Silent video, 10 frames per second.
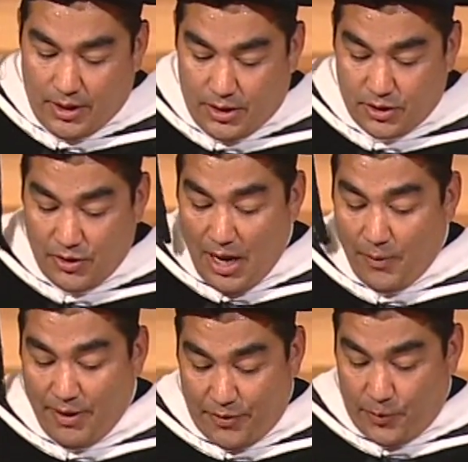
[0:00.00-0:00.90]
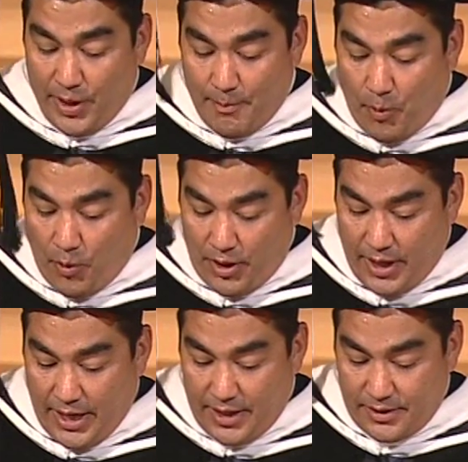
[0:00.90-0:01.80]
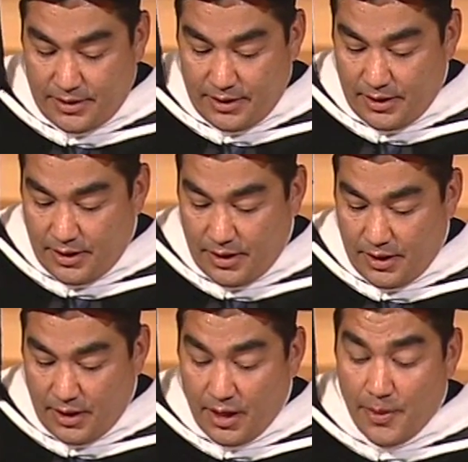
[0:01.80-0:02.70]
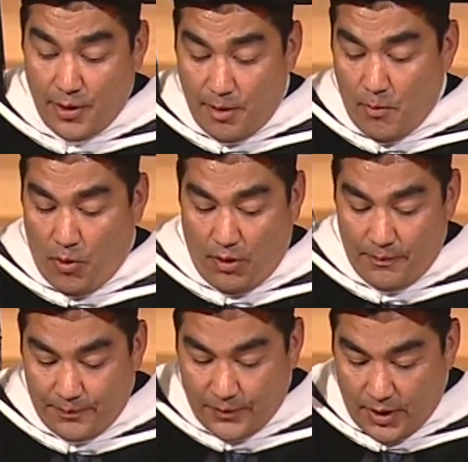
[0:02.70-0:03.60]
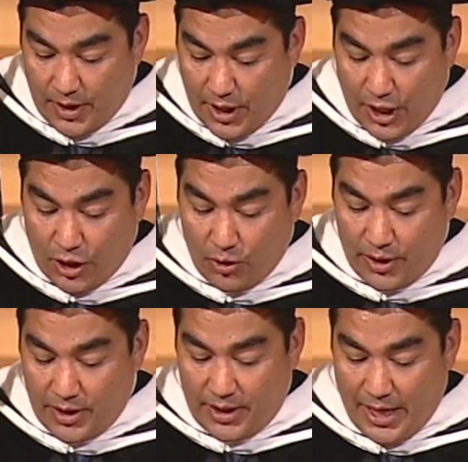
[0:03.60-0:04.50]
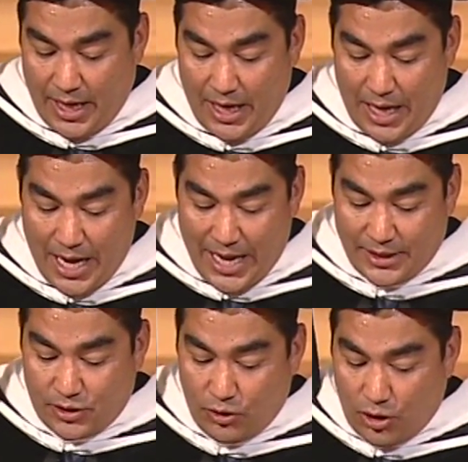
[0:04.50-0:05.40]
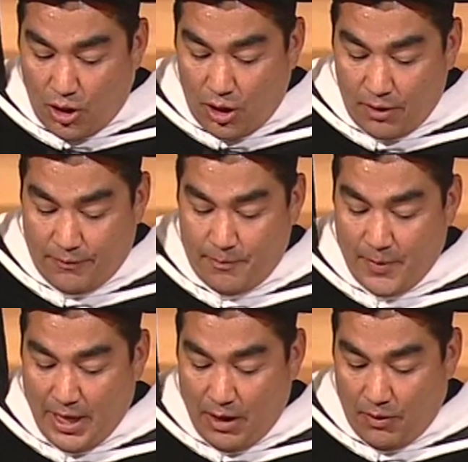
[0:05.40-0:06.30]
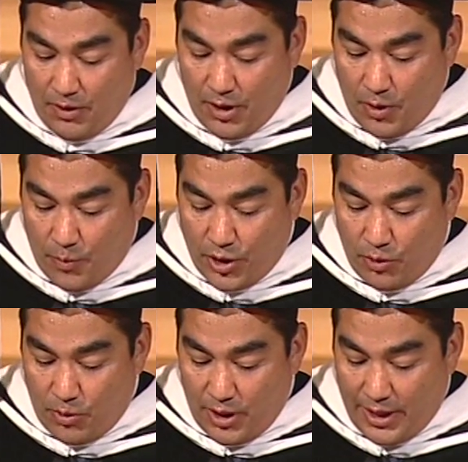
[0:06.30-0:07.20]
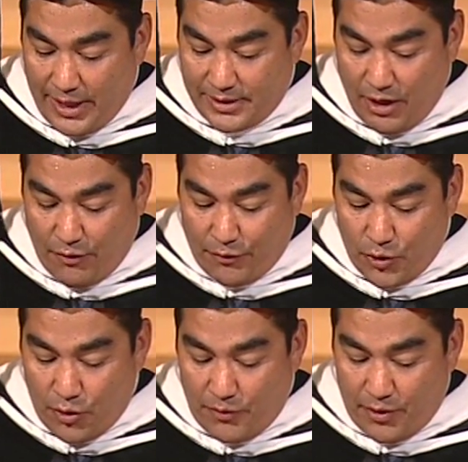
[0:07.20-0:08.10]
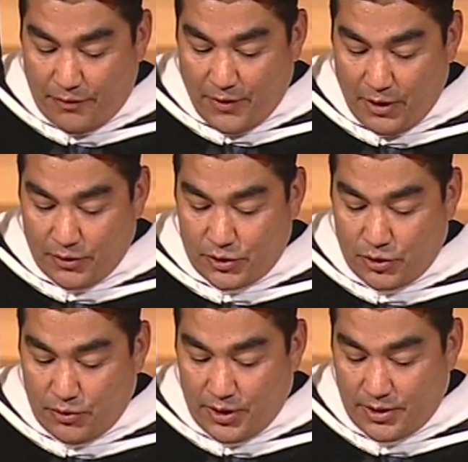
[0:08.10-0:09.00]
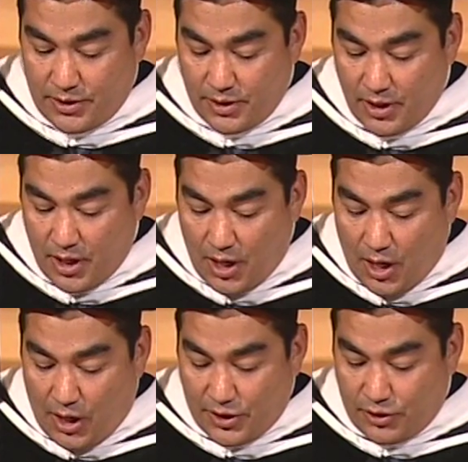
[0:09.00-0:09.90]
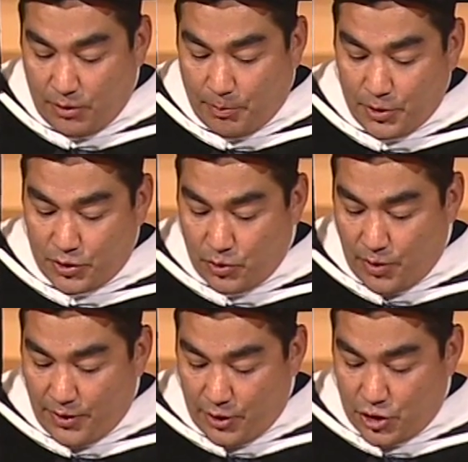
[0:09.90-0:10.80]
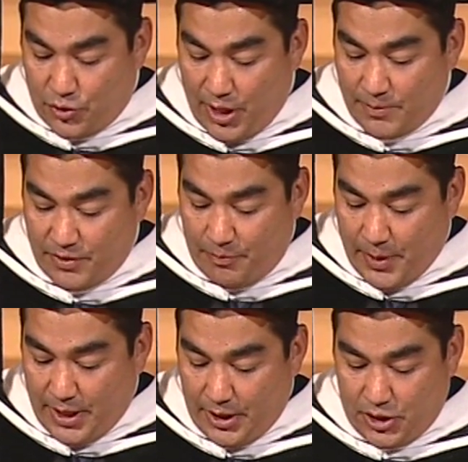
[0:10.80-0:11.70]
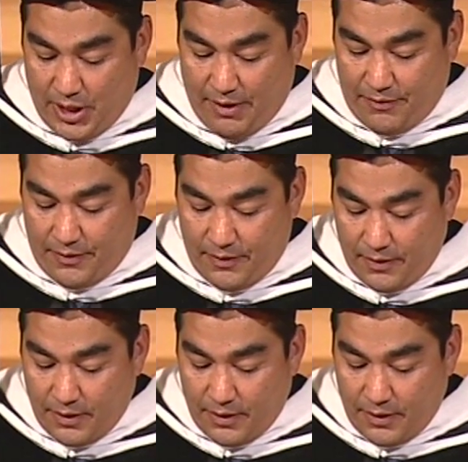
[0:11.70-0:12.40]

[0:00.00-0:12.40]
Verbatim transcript: So now we have three important days. And there are more, including the day not so long from now when you realize how few of your fellow students are still pursuing their dreams of being a chef.